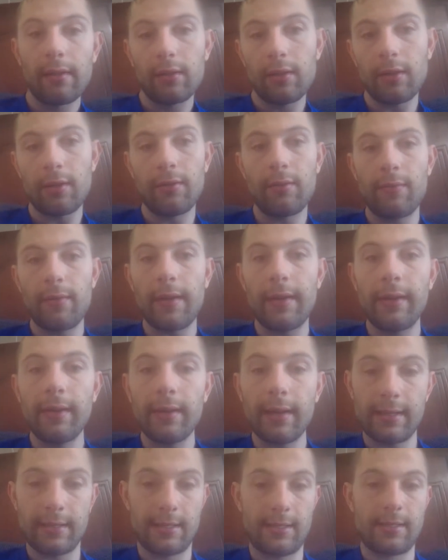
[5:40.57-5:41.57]
They're very
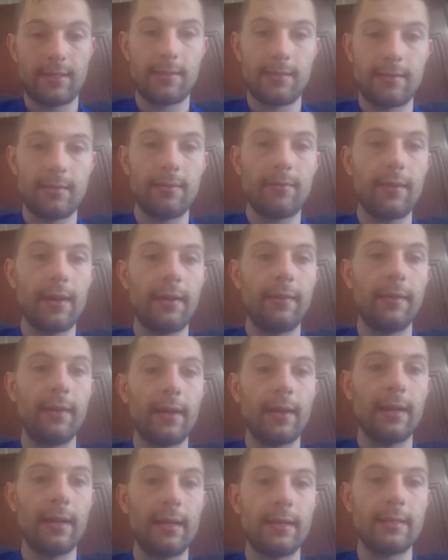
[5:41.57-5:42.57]
nice. They're very
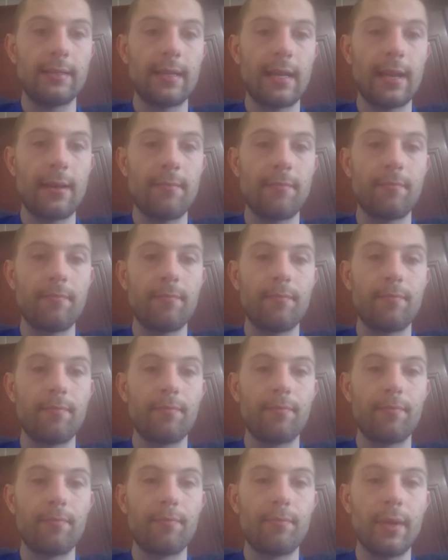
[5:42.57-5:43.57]
nice
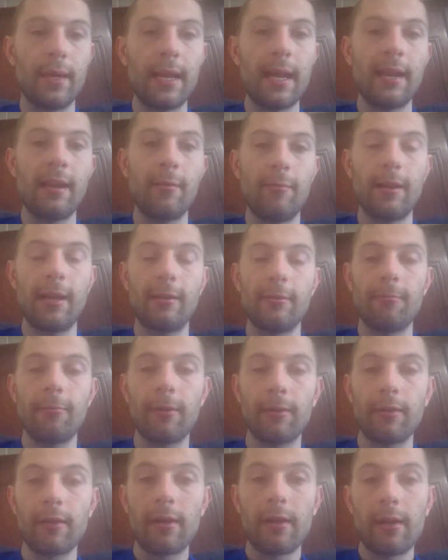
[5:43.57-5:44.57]
banana plant,
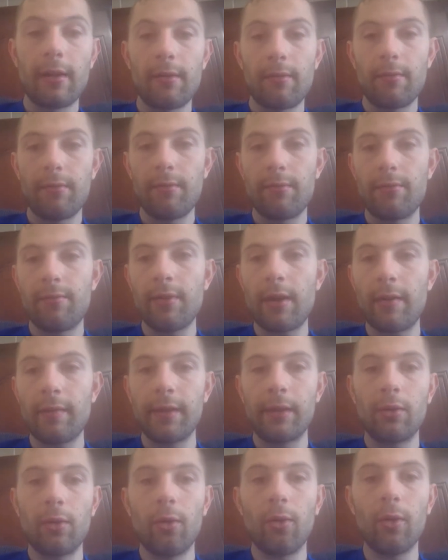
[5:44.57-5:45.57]
but
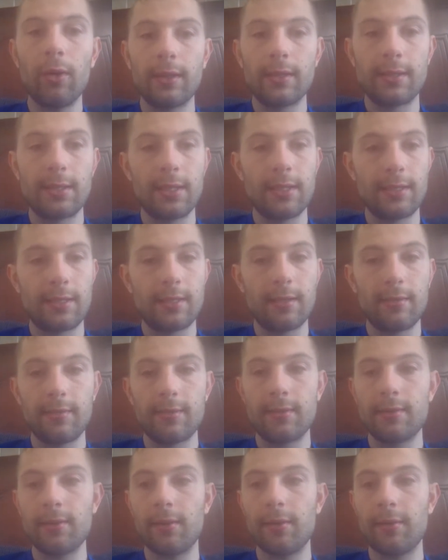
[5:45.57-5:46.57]
very cold sensitive.
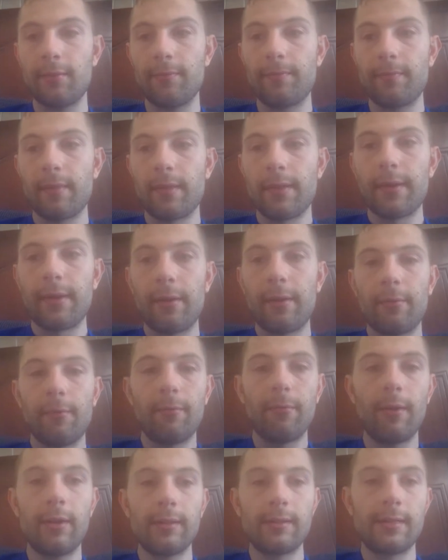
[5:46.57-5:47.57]
So
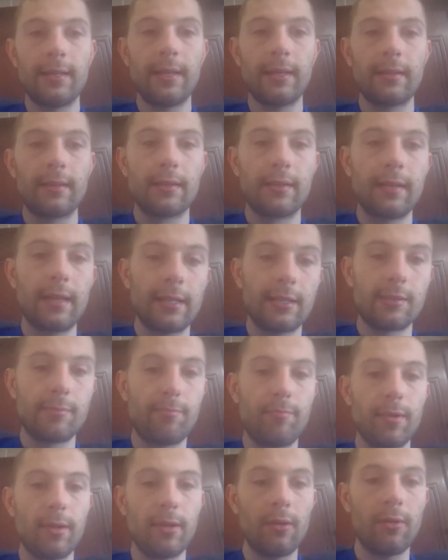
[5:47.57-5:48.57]
once it gets
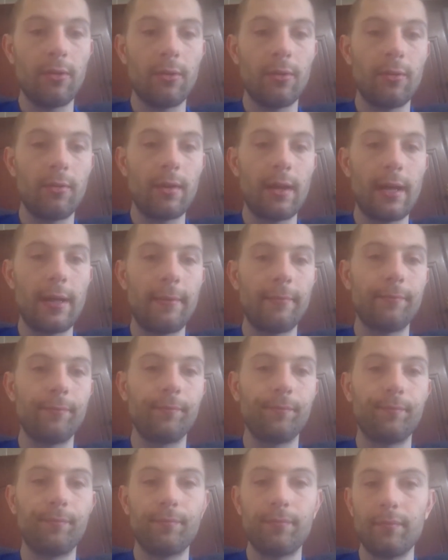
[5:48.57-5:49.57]
below
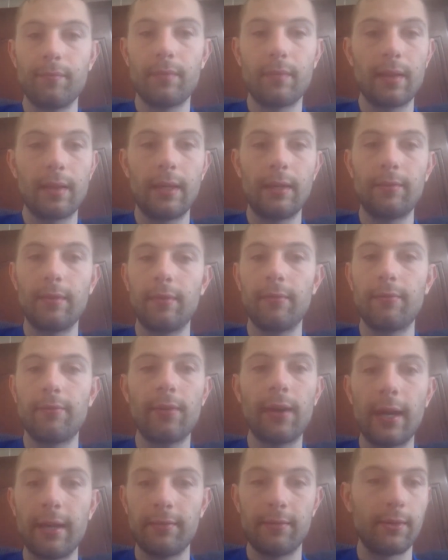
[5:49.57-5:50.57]
even
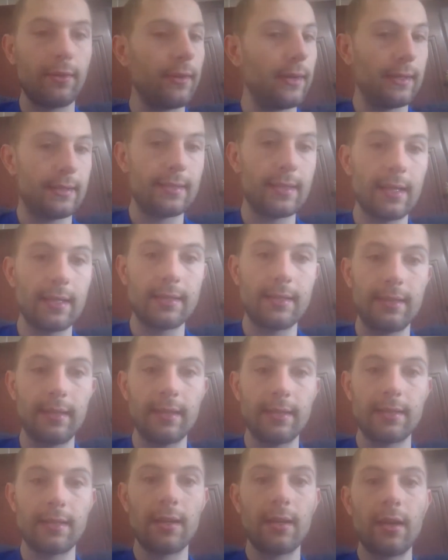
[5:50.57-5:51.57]
5 degrees
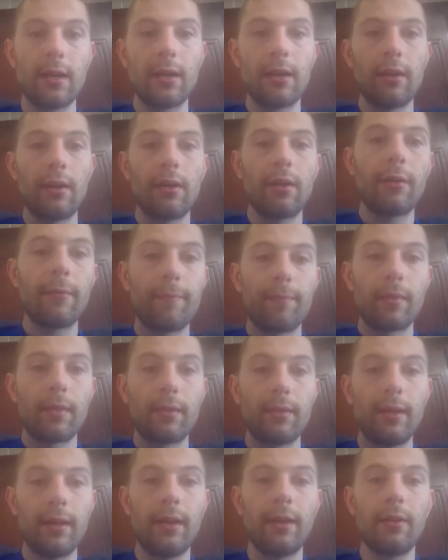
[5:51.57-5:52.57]
Celsius,
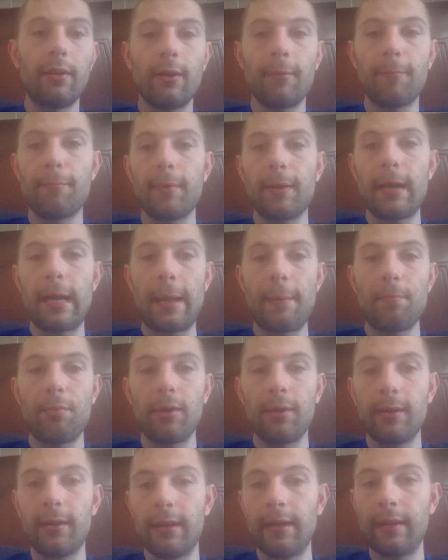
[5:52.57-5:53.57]
dig it up and
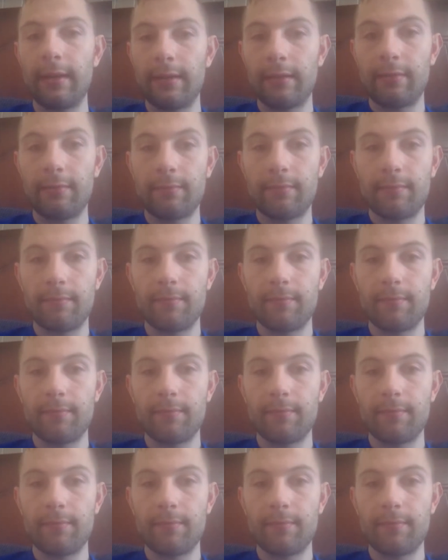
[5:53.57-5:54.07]
put it in.